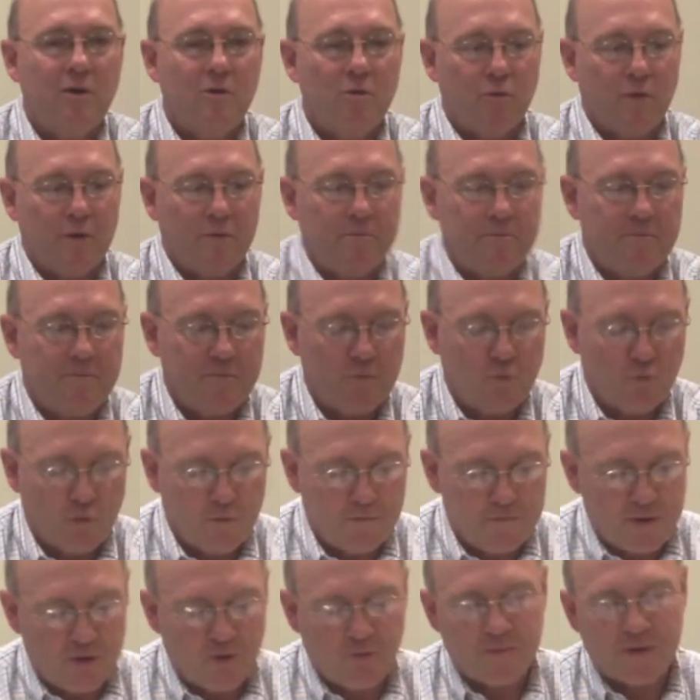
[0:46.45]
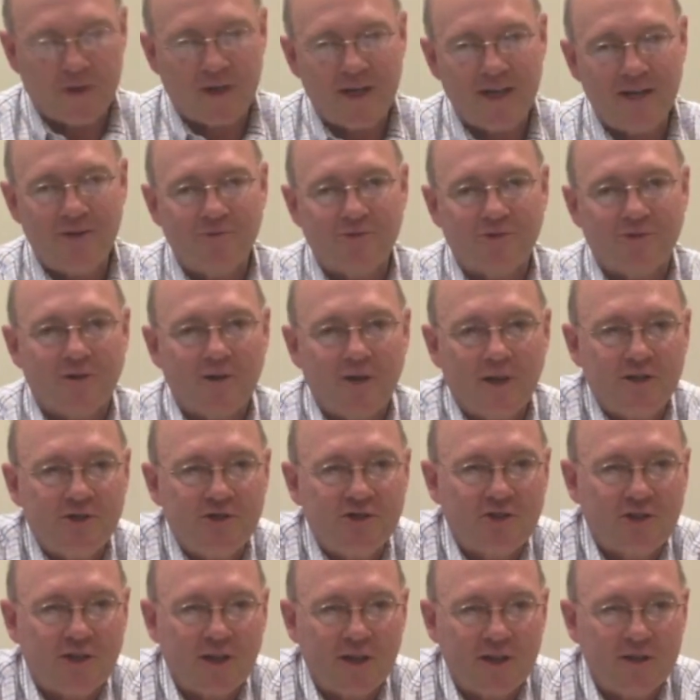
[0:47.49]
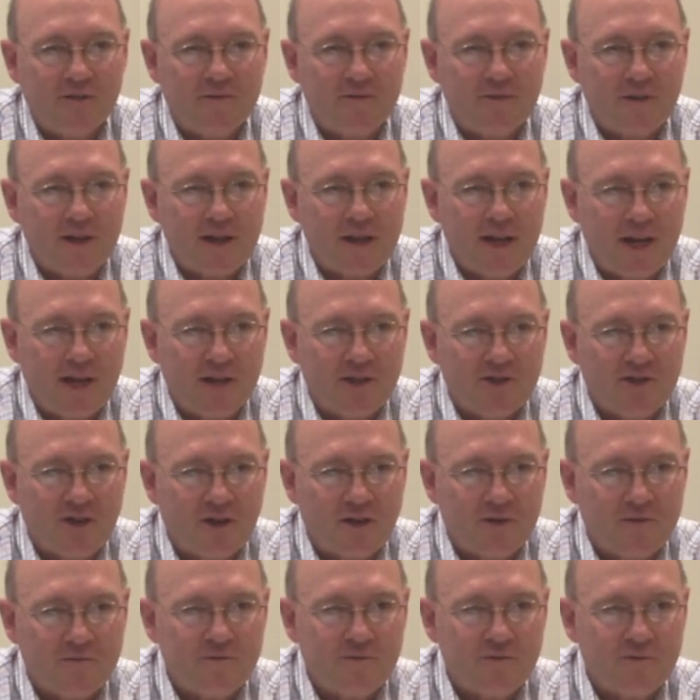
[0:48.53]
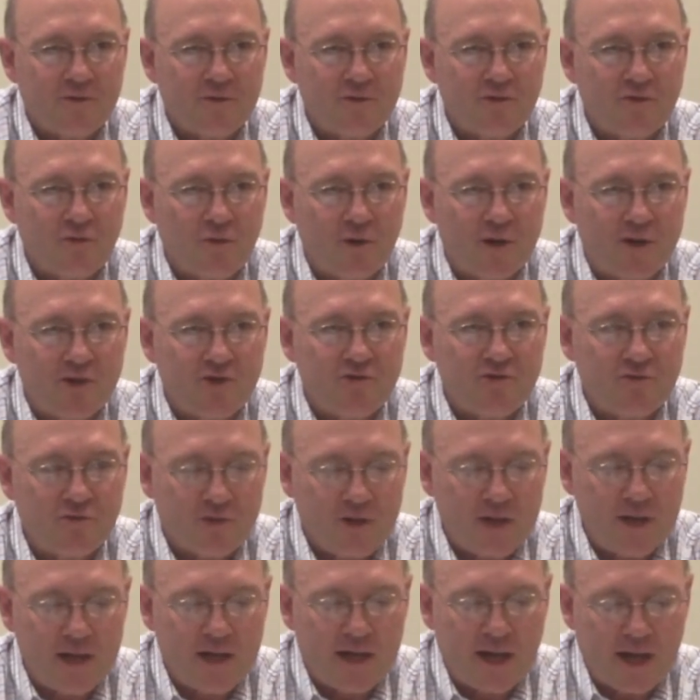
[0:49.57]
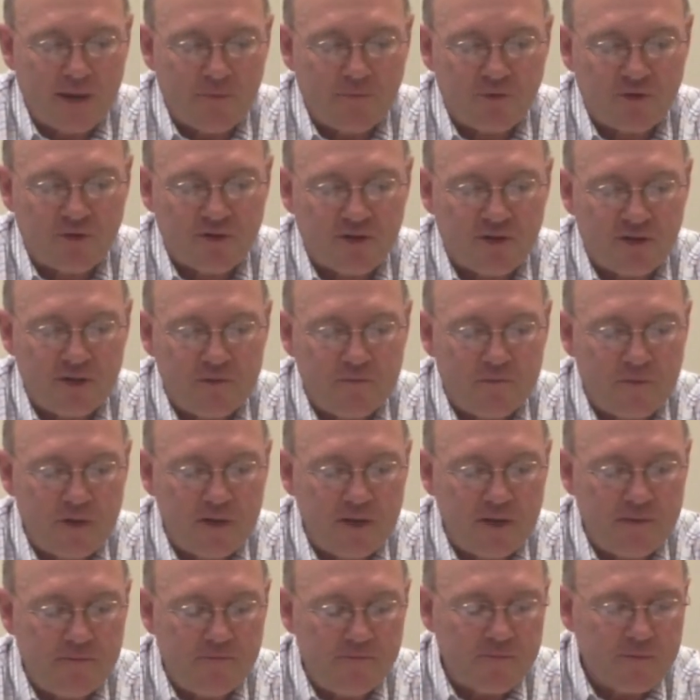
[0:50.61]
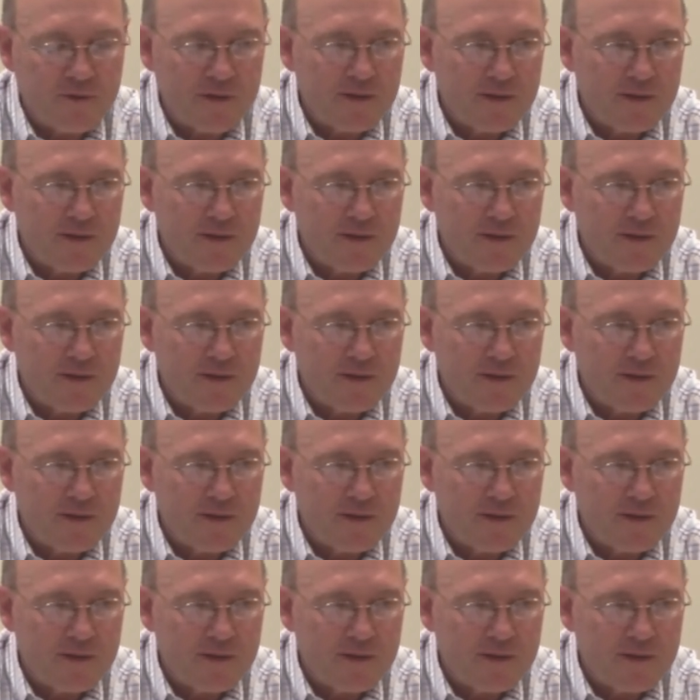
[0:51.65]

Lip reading: Well, Bill McGee was the legislative liaison for the treasurer, and he came to see me